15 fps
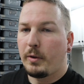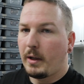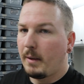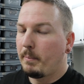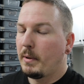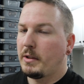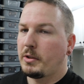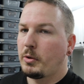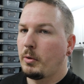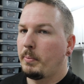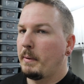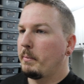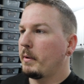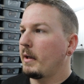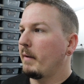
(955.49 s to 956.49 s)
We got a bunch of cool
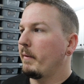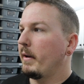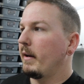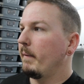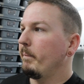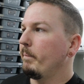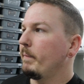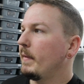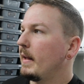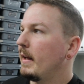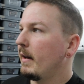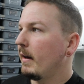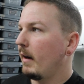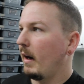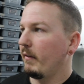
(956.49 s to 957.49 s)
people coming up.
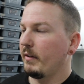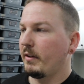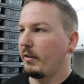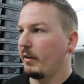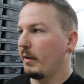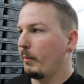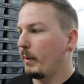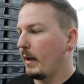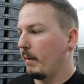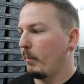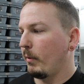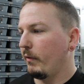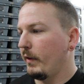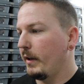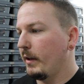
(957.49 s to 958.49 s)
Obviously, we got
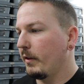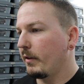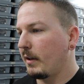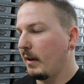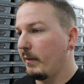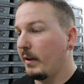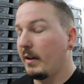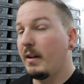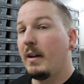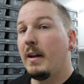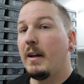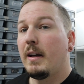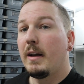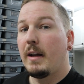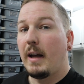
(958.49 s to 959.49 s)
more videos coming.
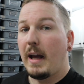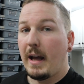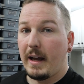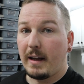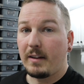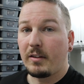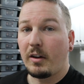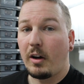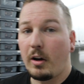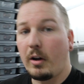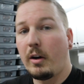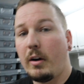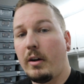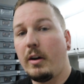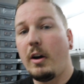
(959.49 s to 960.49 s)
Eggs
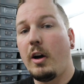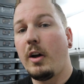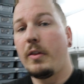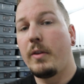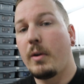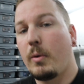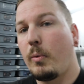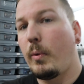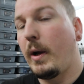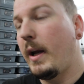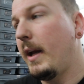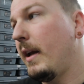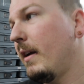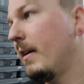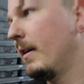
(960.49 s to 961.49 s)
are on their
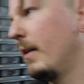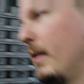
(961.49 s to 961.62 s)
way.